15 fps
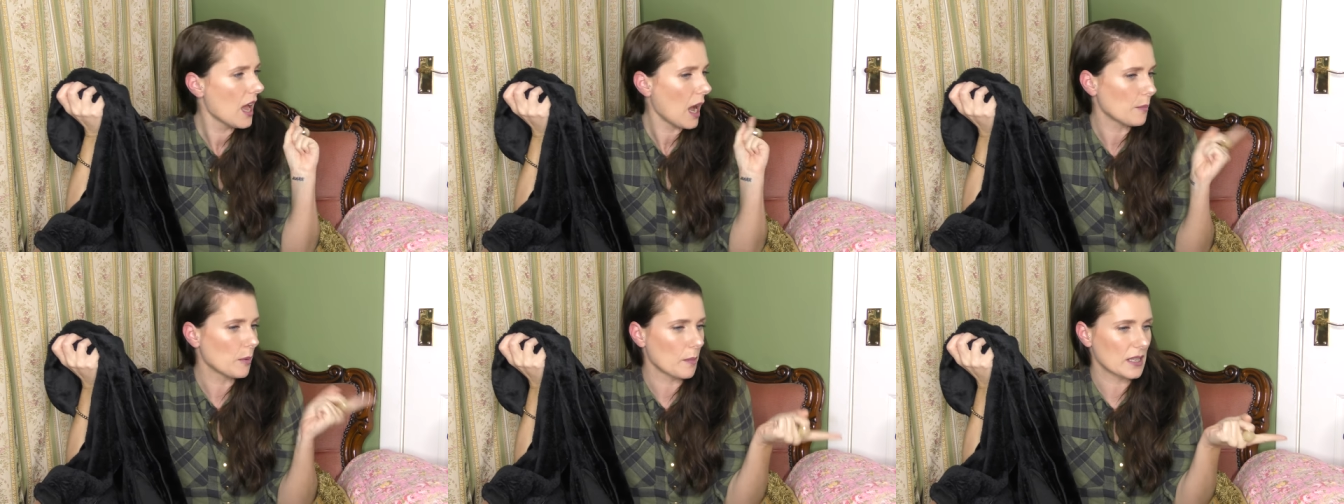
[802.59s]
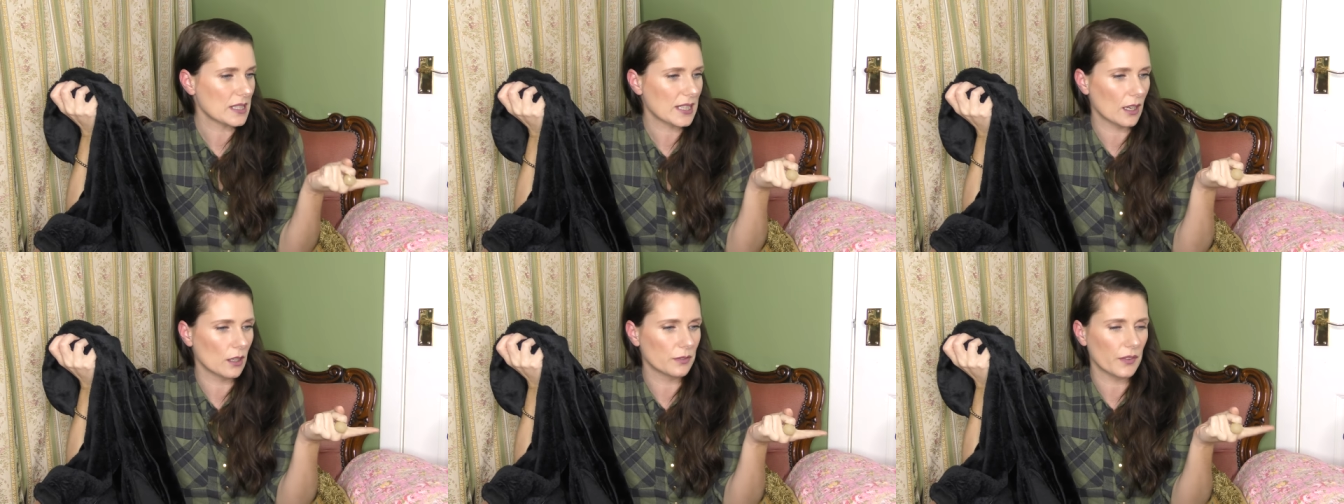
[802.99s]
I bought
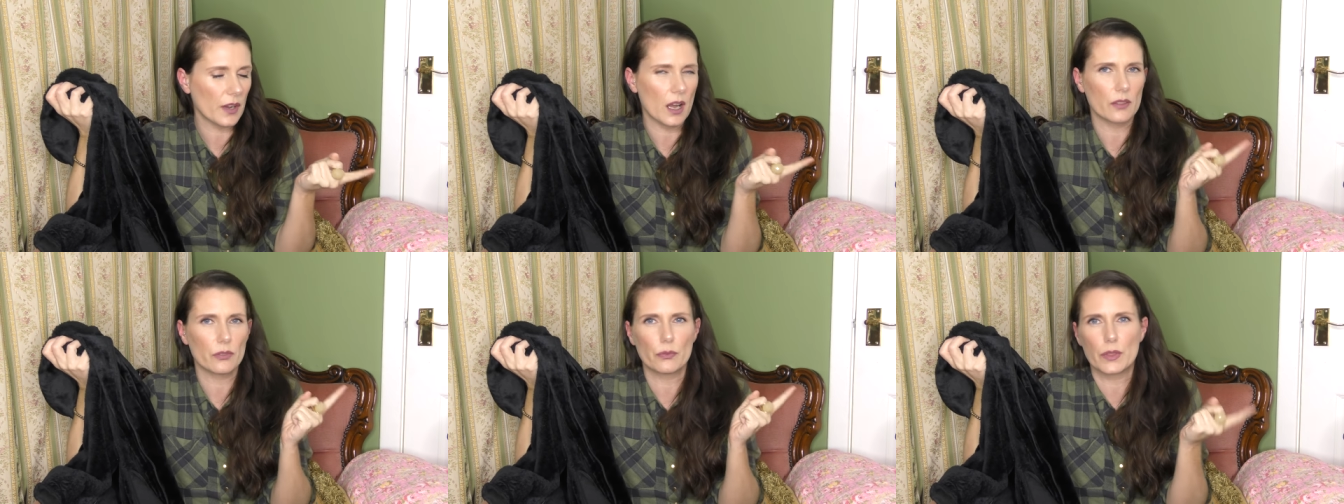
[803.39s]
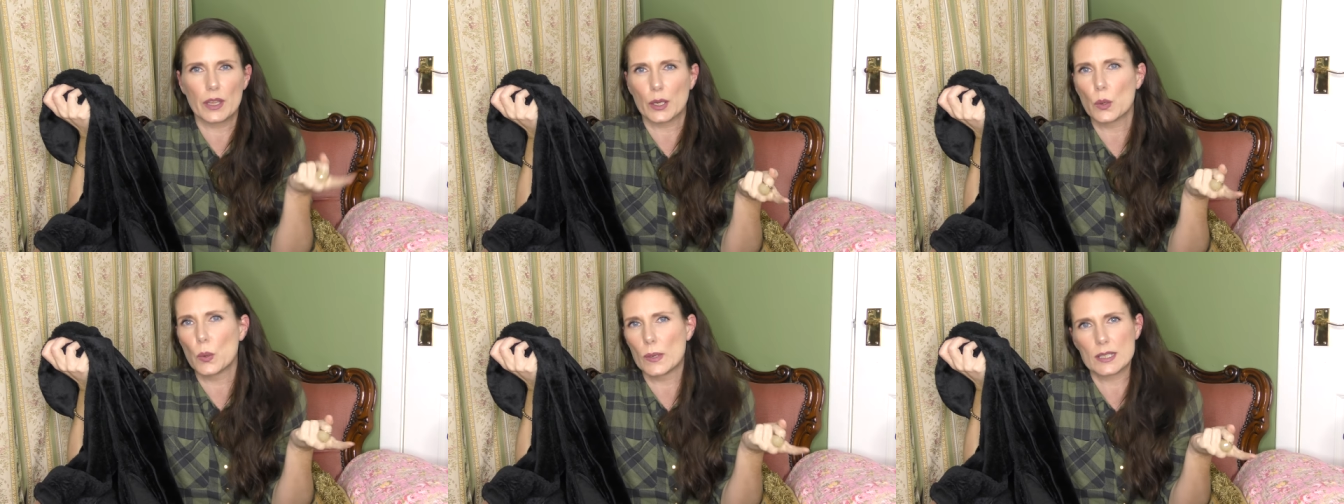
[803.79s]
myself the
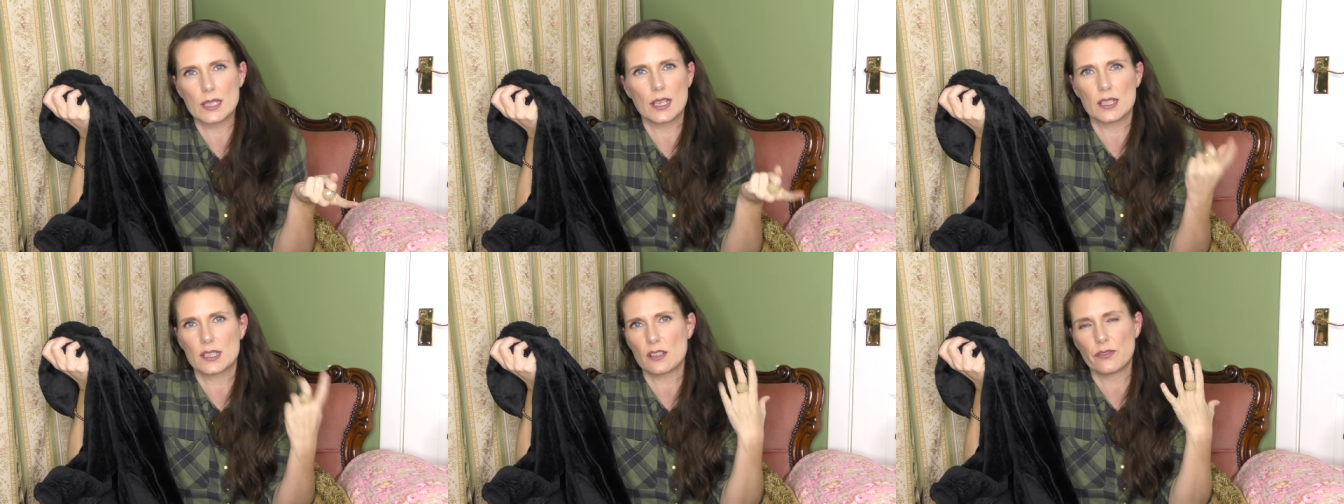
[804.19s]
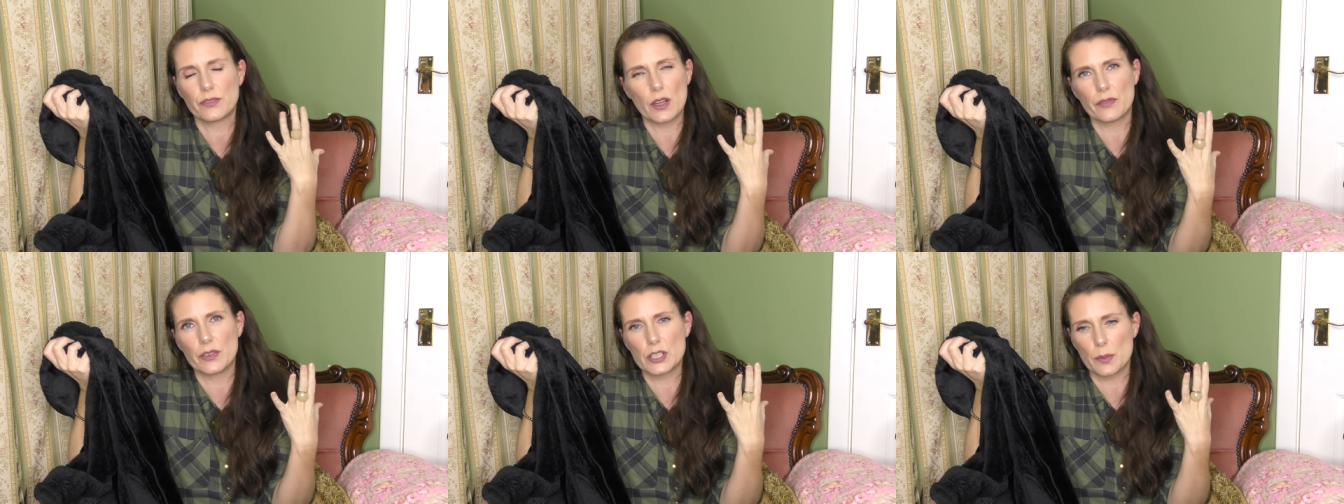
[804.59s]
coziest
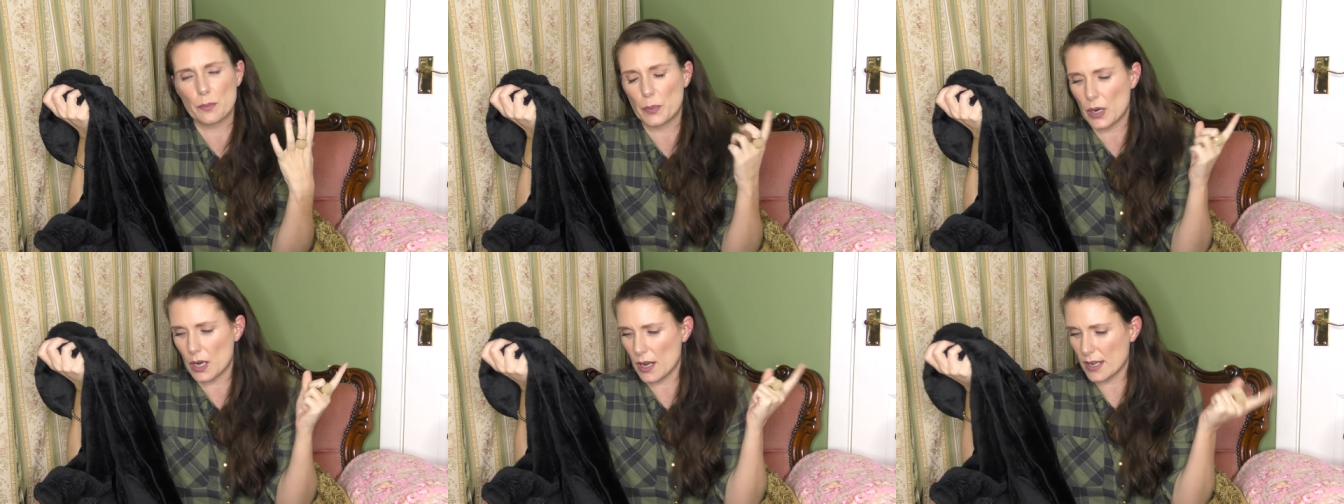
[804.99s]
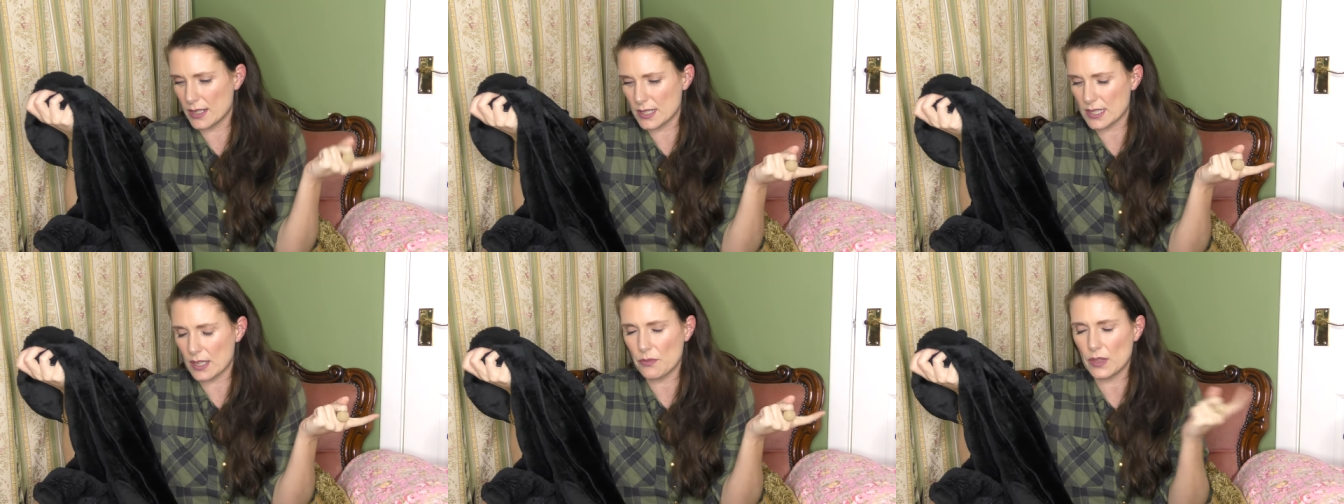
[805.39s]
fluffy jumper and
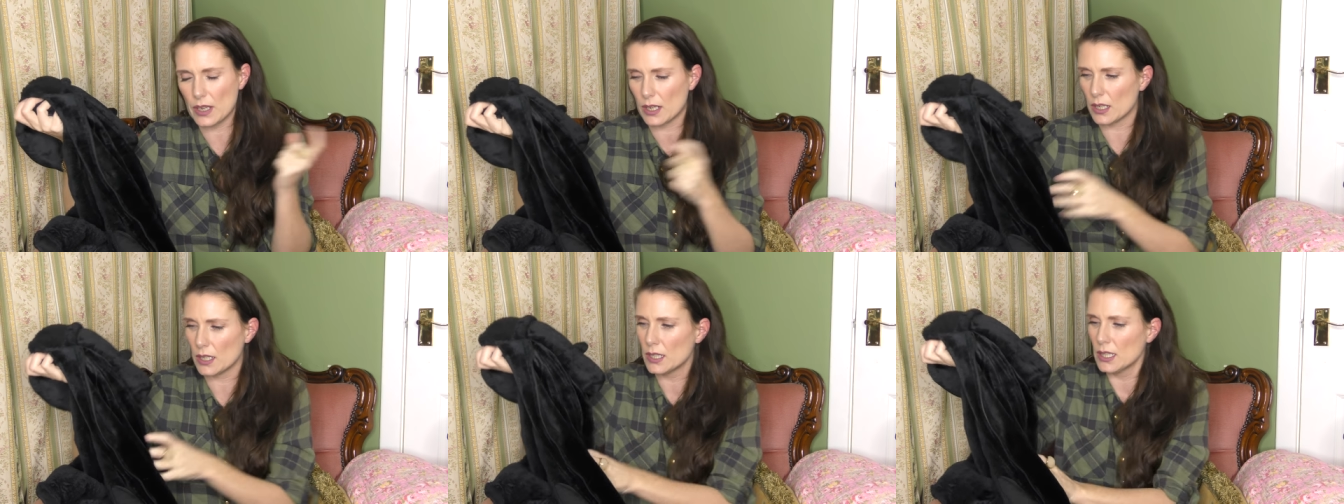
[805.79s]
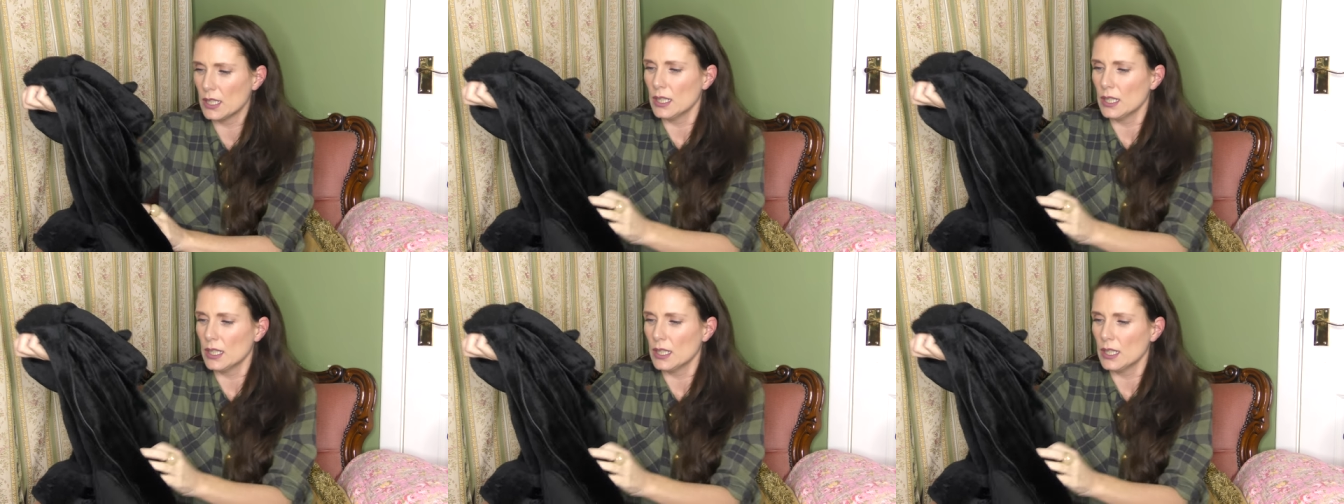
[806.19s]
it's in there.